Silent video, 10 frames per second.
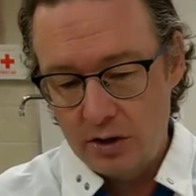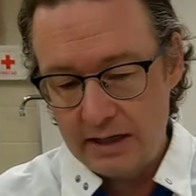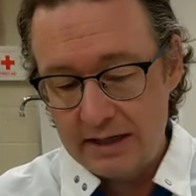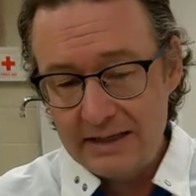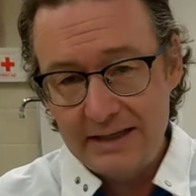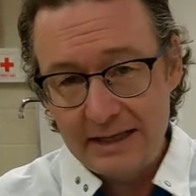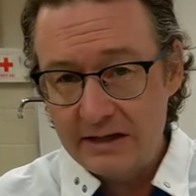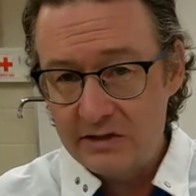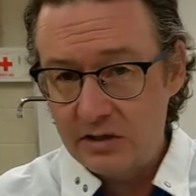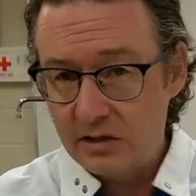
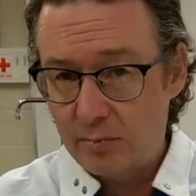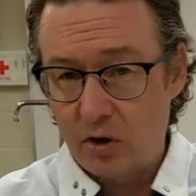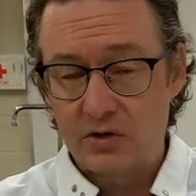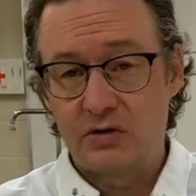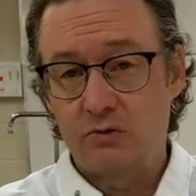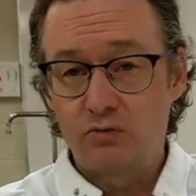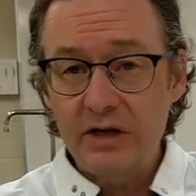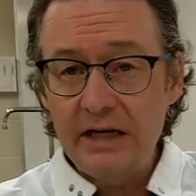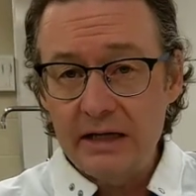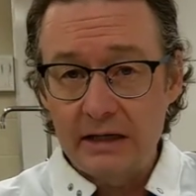indicates to the person
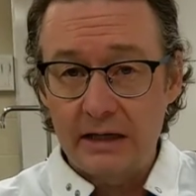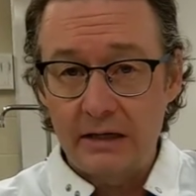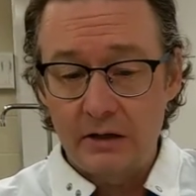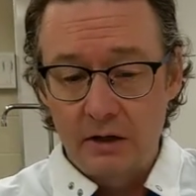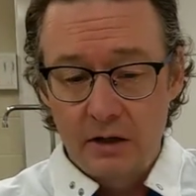reading it